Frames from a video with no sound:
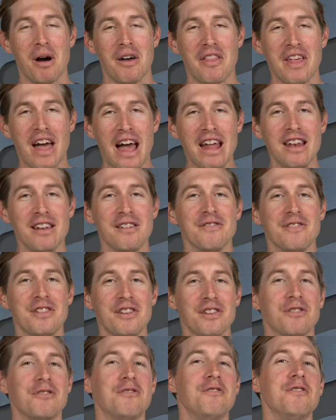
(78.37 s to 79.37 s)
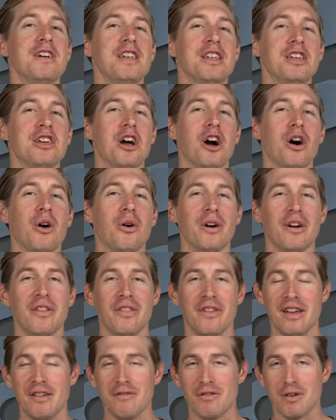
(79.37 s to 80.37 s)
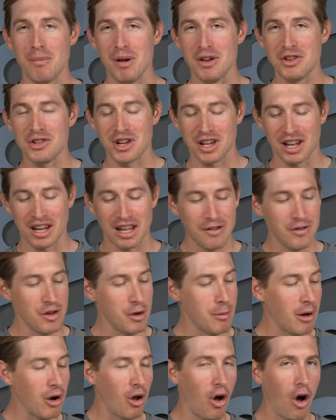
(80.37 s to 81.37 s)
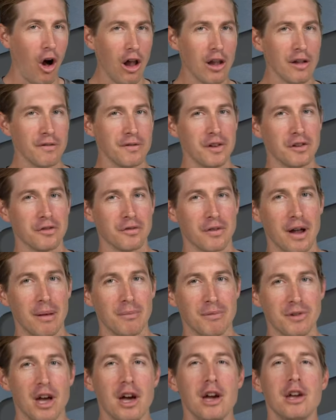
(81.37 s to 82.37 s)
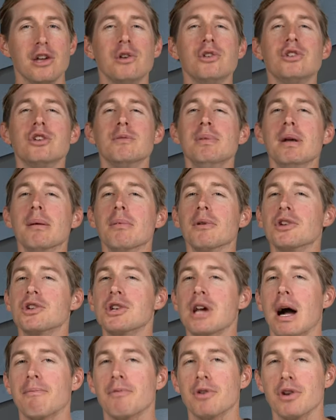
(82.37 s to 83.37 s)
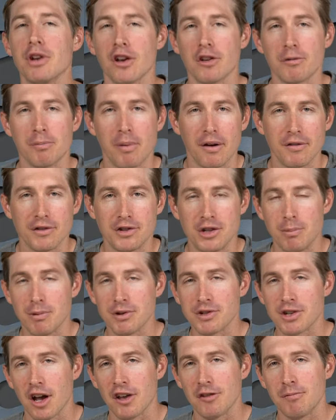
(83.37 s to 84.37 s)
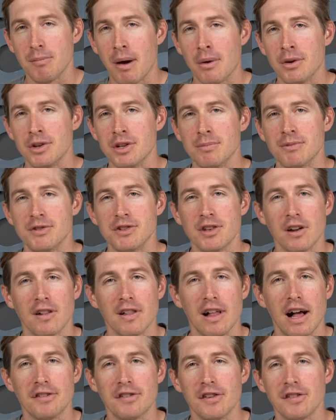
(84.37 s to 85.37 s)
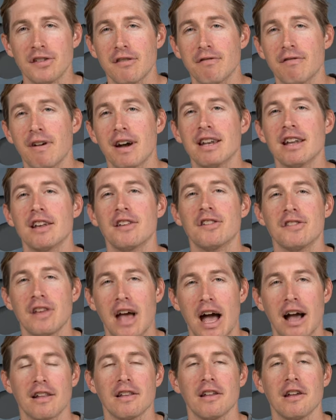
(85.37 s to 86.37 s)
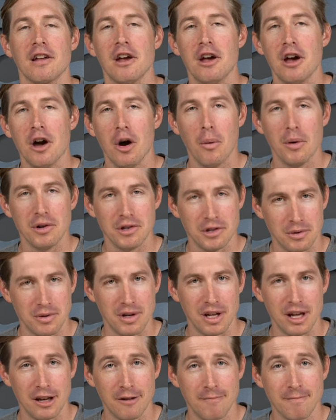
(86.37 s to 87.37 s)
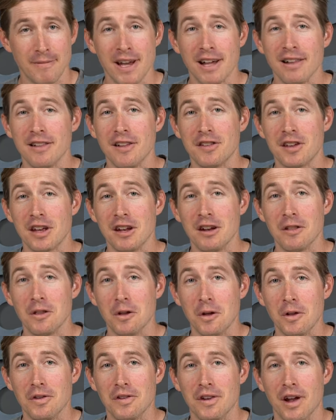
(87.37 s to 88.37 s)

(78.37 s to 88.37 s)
by the end of this video and the information I'm gonna give you about all of these frames, you should be able to shop for your next pair of supersized Maui Jim sunglasses and find exactly what you need. Let's get into the good